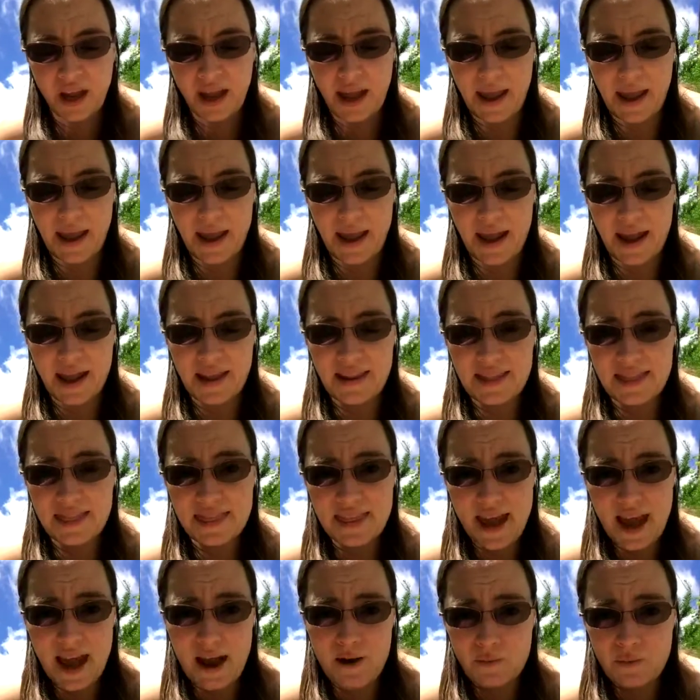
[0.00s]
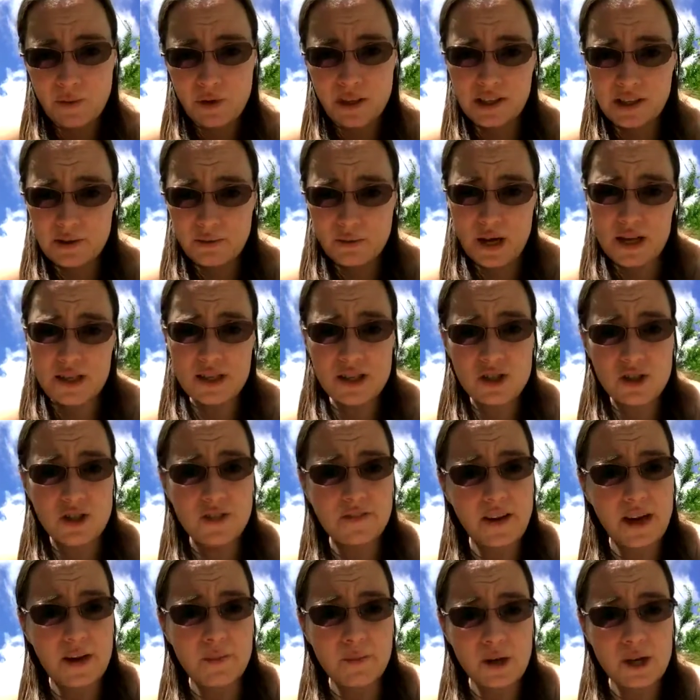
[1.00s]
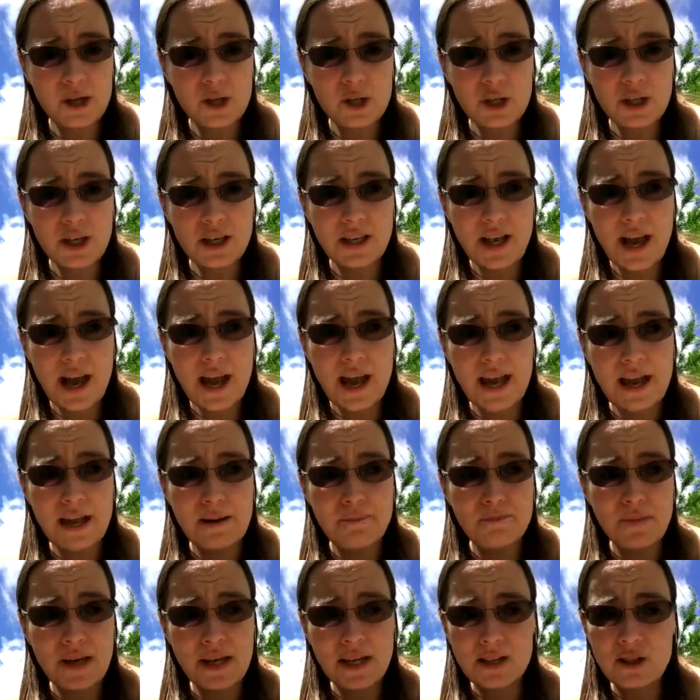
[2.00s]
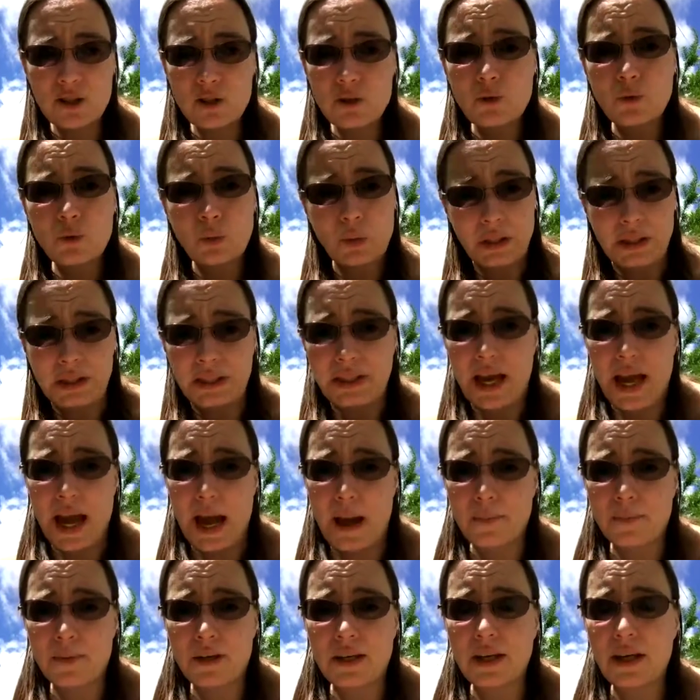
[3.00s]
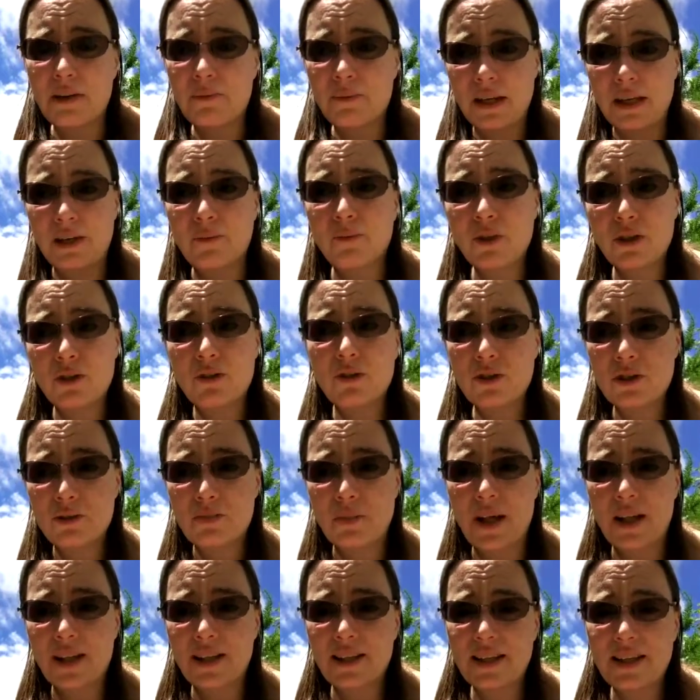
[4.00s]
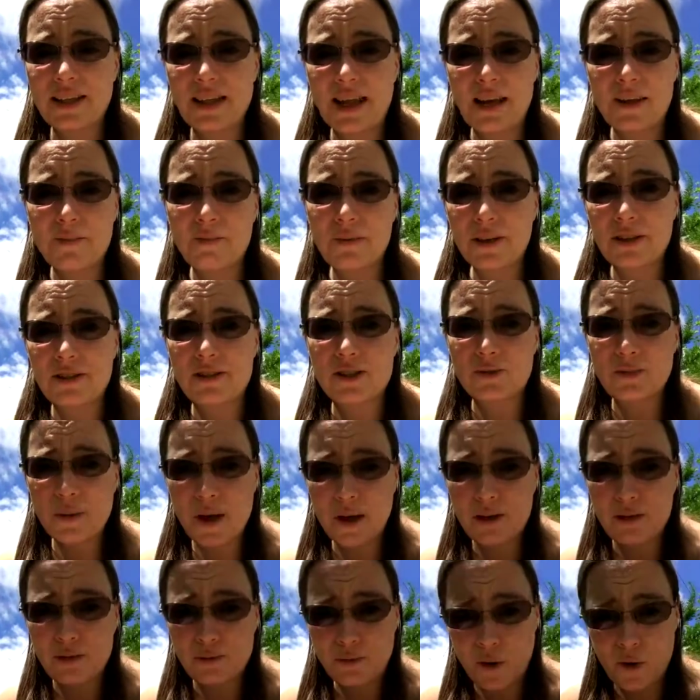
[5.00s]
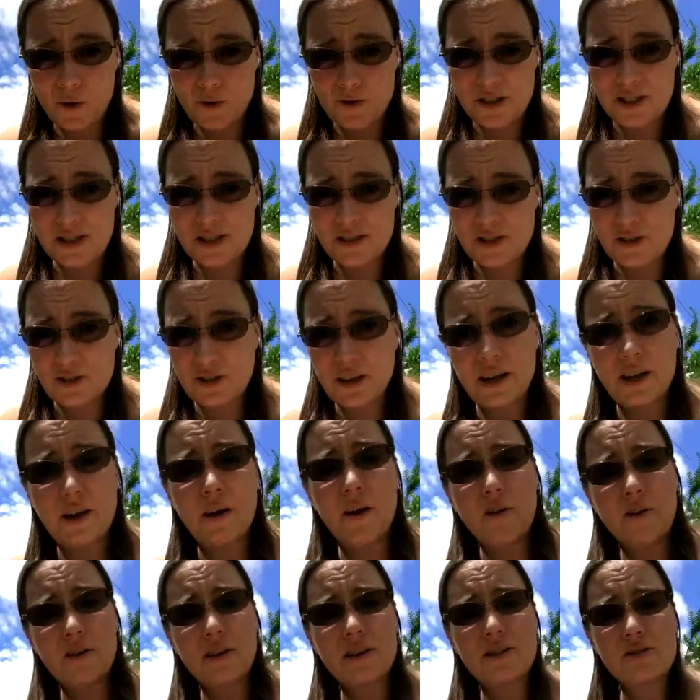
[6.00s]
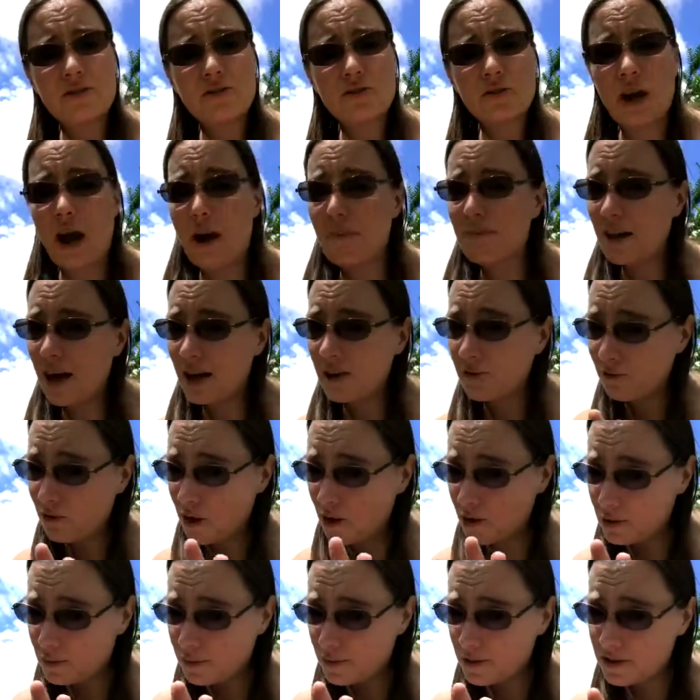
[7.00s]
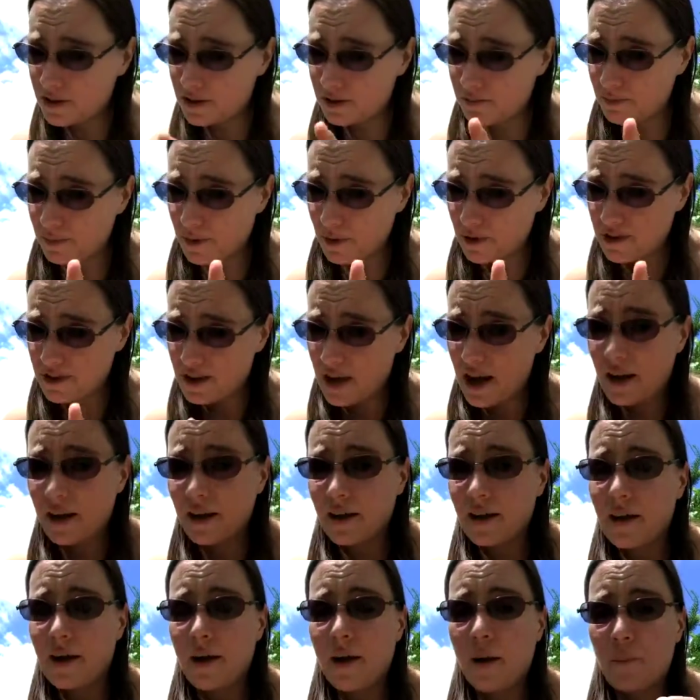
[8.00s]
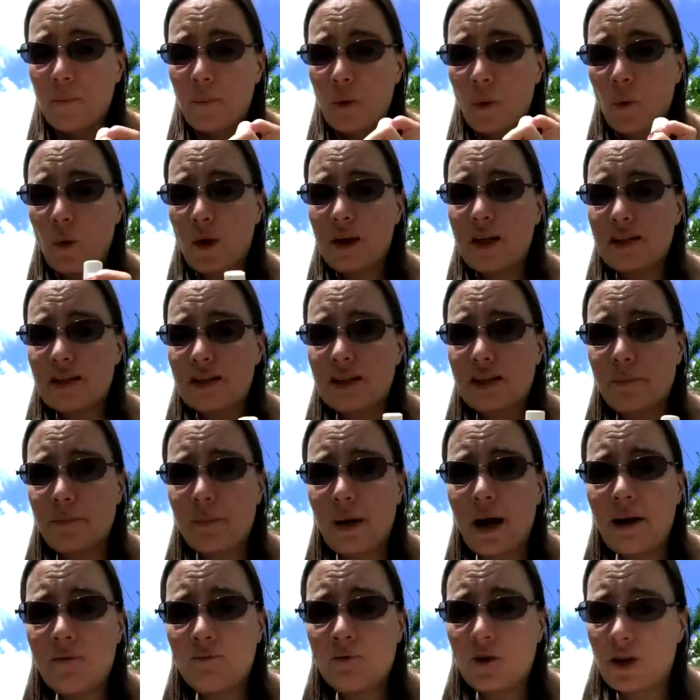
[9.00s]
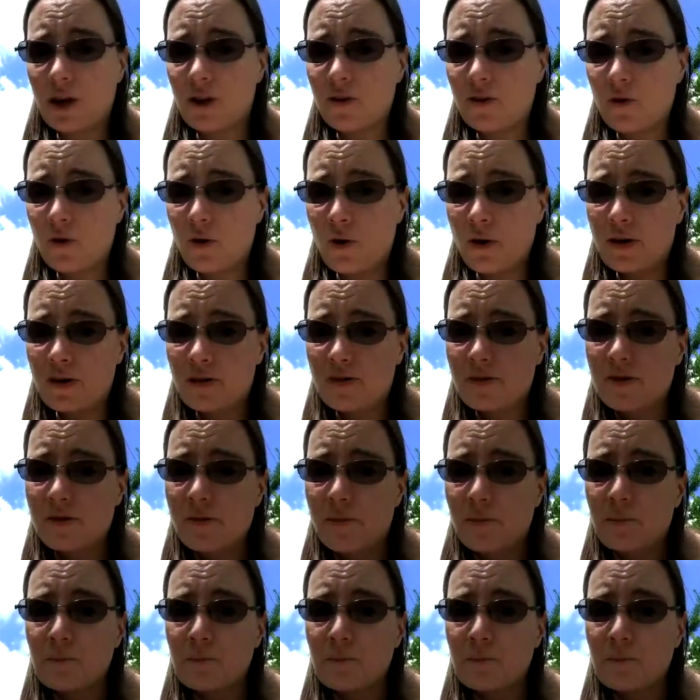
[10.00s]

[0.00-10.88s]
And that really raises your vibration and makes you really happy. And like when you smell it, like anybody smelling roses, you're like, oh, that's usually, I'm not a rose person per se, but when it's combined with other oils,